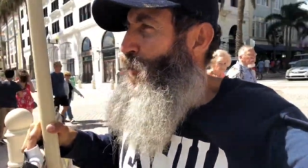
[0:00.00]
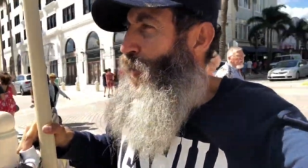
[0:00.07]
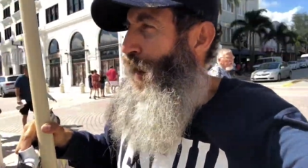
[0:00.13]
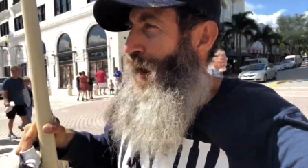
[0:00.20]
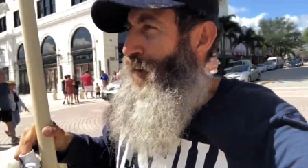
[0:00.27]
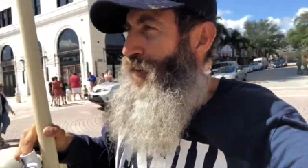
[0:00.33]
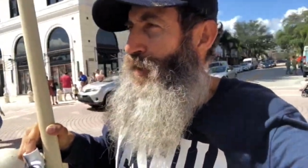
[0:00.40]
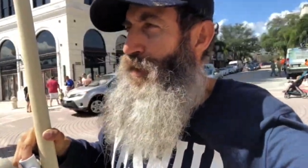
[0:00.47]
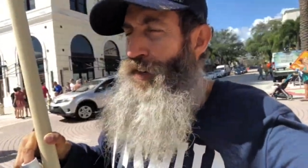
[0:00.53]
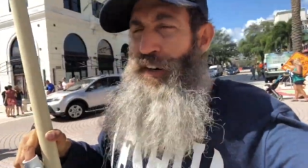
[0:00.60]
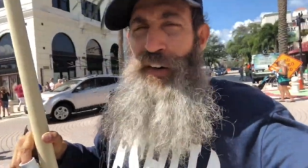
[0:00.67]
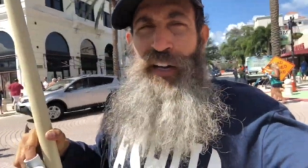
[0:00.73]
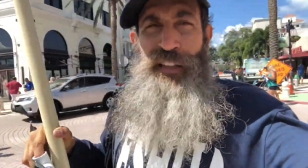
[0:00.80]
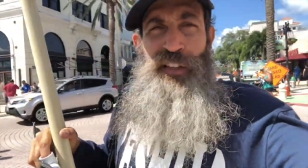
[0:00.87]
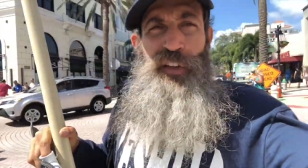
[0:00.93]
We're out
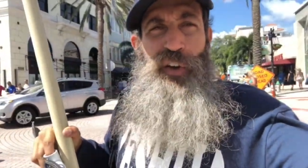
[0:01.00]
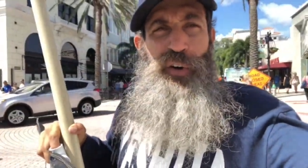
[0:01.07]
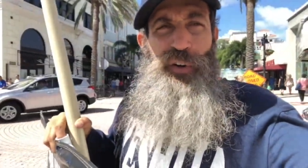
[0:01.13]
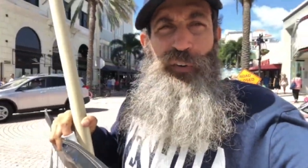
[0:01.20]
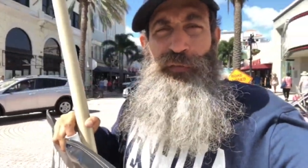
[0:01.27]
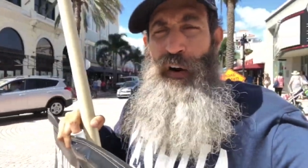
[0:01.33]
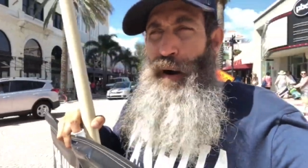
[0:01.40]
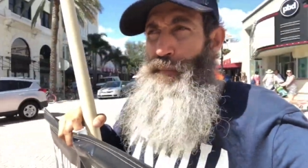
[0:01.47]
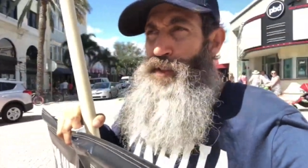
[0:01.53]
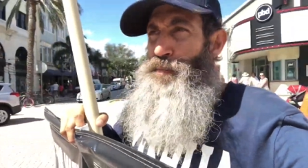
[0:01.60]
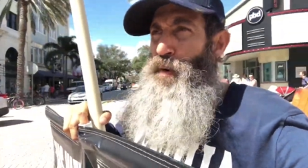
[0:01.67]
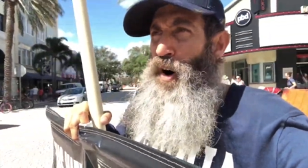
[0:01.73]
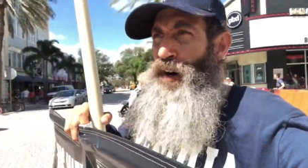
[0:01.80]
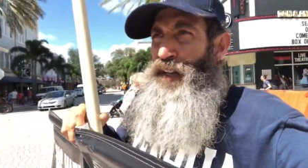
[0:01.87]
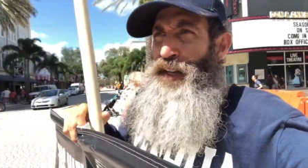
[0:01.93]
here at the local farmers
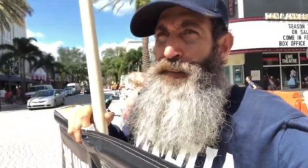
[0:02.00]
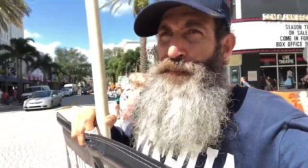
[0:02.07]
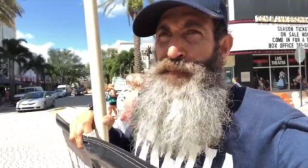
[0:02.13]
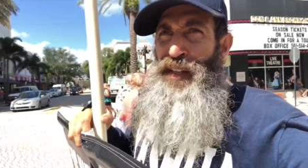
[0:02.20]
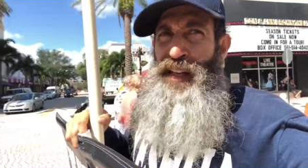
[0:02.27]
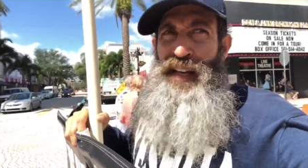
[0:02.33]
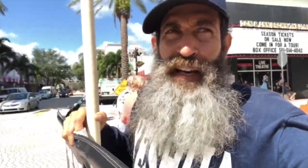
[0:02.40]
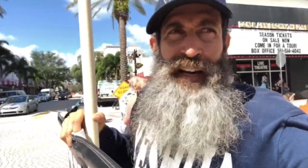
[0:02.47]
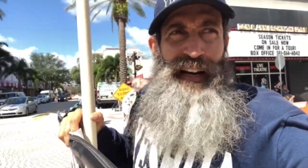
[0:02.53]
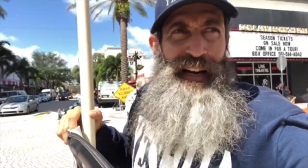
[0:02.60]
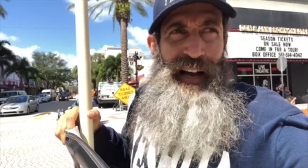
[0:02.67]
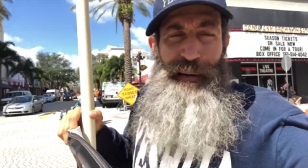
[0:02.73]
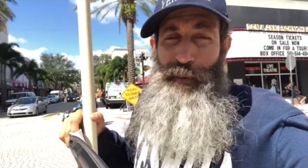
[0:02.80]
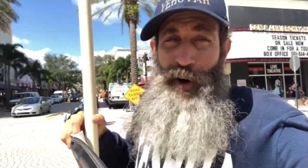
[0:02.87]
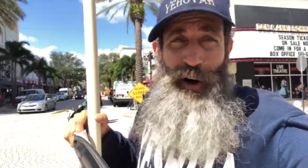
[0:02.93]
market,
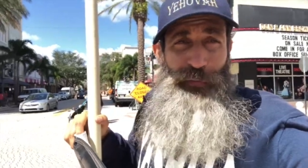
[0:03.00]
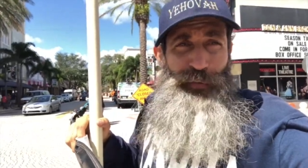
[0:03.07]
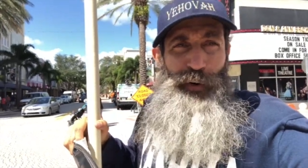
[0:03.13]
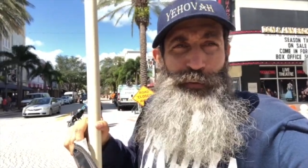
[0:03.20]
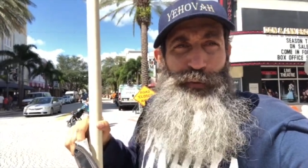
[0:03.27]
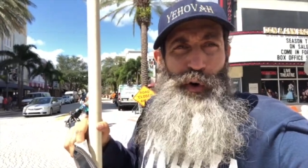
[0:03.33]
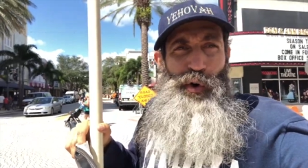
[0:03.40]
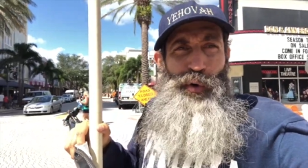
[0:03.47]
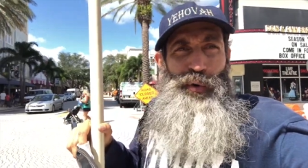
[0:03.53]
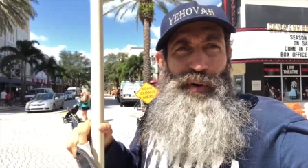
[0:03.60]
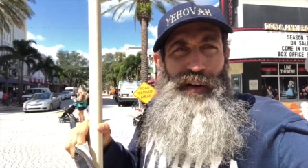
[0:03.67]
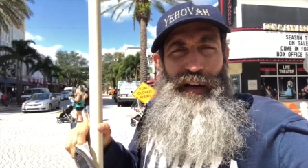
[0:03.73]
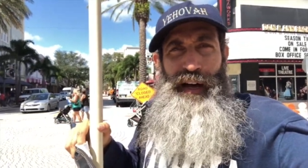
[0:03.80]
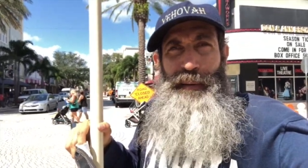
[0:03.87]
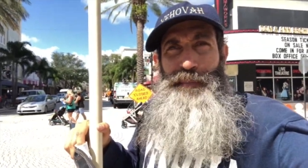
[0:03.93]
and I'm all for food.
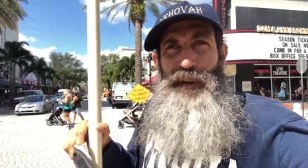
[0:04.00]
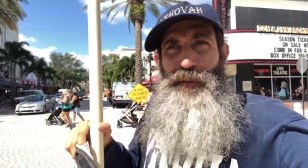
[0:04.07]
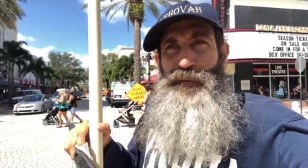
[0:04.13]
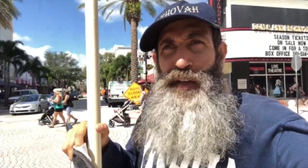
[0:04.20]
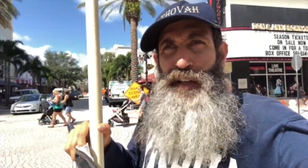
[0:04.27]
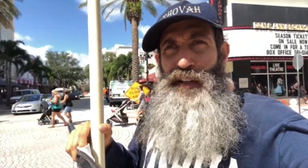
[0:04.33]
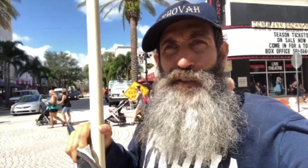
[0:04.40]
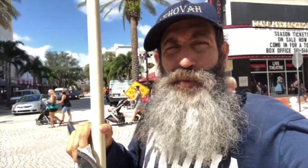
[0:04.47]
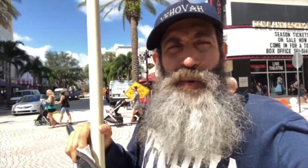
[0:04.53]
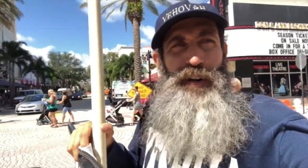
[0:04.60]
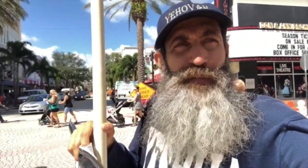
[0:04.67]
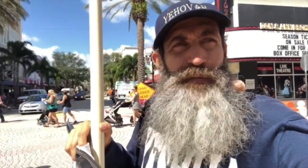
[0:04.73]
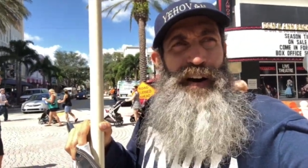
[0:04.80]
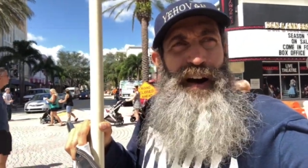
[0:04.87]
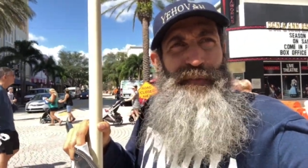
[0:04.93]
I've been a vegan
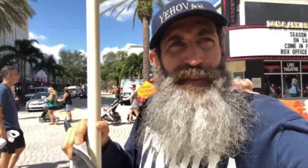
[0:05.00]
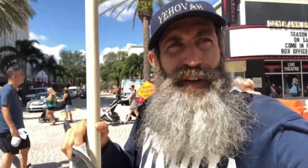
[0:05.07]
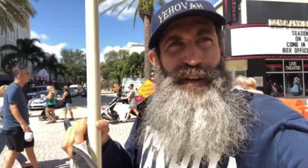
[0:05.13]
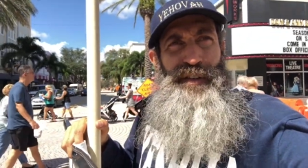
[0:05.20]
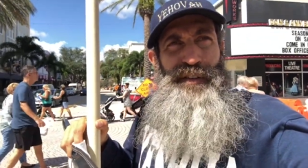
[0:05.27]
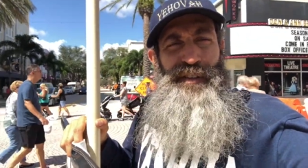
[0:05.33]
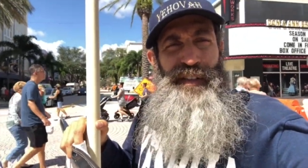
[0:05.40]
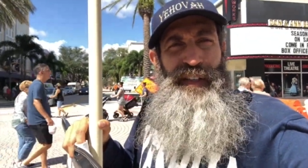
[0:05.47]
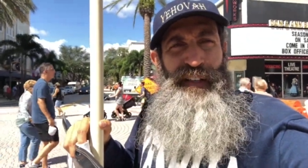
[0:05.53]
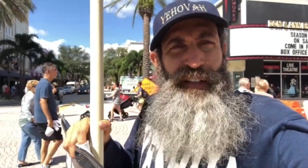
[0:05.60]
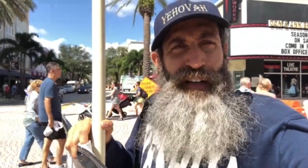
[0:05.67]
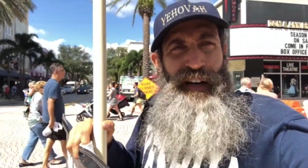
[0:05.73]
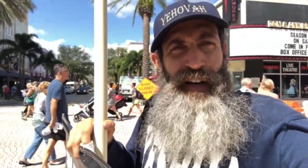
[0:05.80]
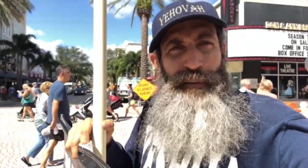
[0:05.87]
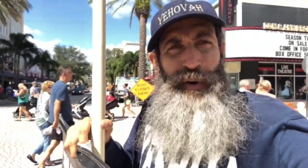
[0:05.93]
25 years.
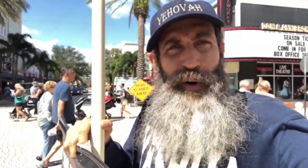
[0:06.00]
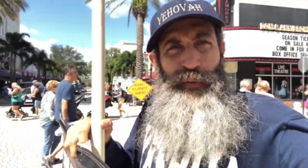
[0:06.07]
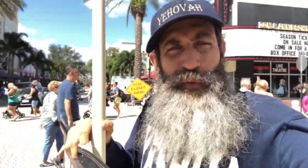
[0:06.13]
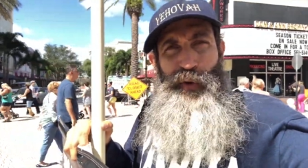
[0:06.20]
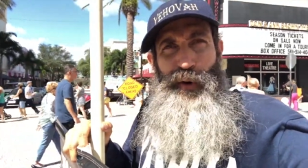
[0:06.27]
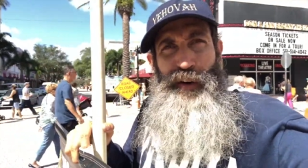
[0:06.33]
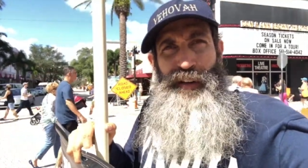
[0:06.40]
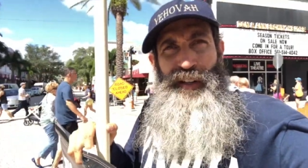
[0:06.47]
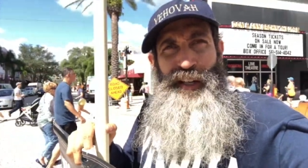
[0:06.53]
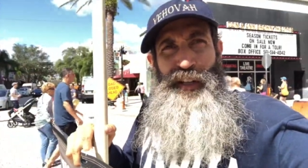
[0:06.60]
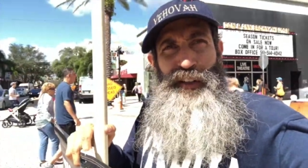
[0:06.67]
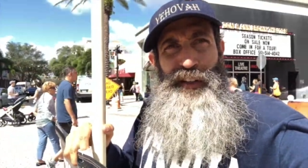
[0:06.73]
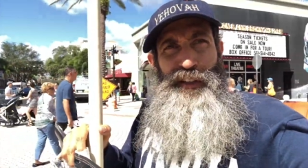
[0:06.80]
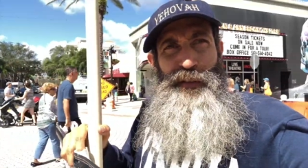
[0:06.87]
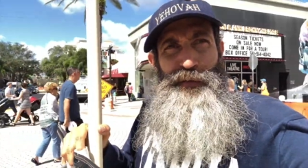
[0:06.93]
I'm all for
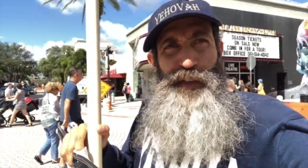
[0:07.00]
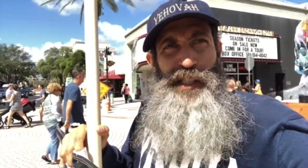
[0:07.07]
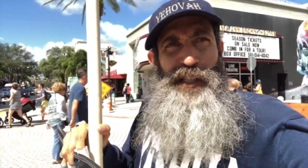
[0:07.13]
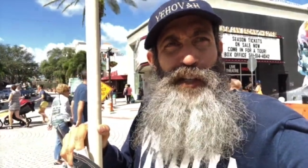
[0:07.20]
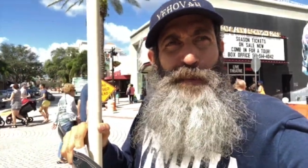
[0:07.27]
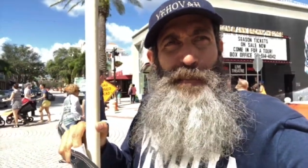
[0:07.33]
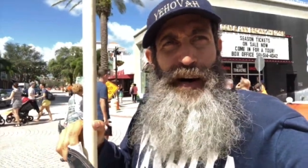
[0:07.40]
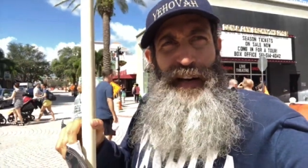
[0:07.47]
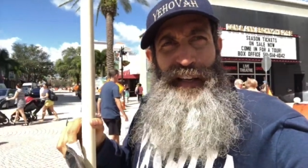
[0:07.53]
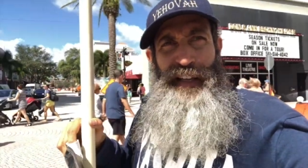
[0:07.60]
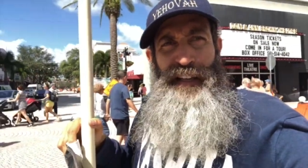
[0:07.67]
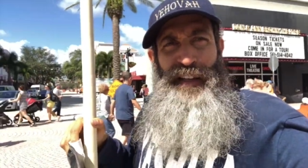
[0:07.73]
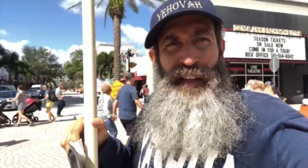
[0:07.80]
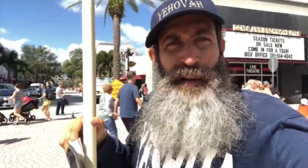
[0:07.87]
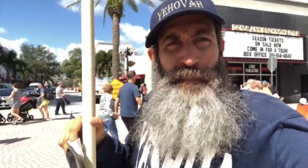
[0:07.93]
healing the physical body.